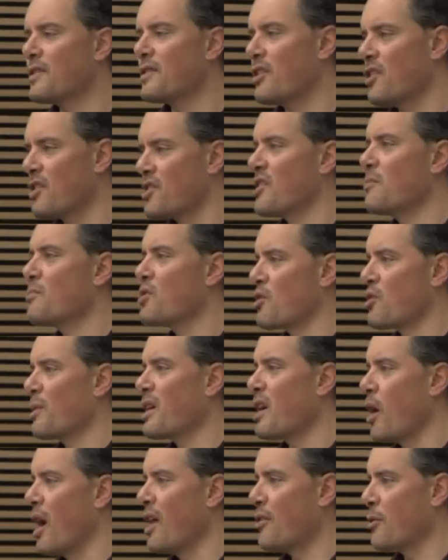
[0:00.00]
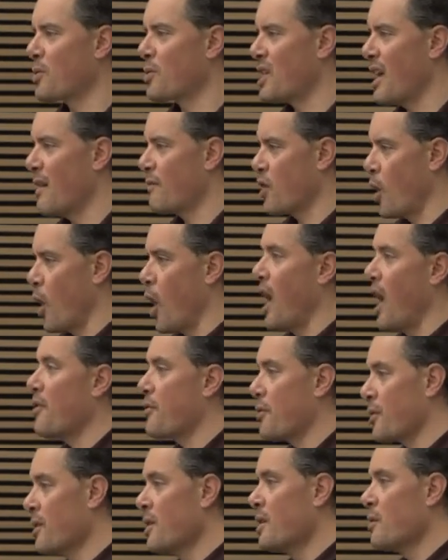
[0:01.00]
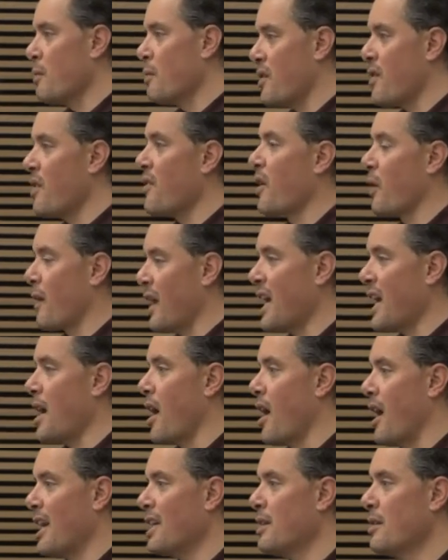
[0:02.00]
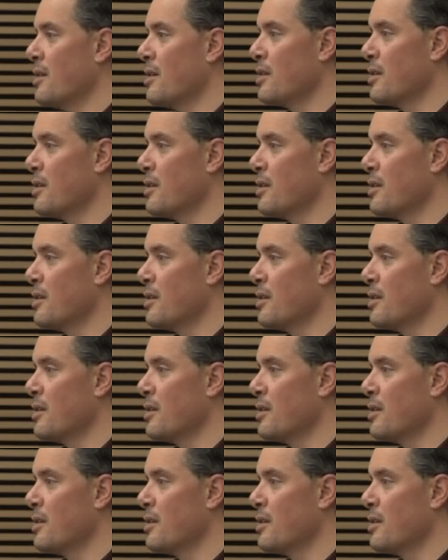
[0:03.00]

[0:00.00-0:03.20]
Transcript: did the Sims 3 authors have to author within their AI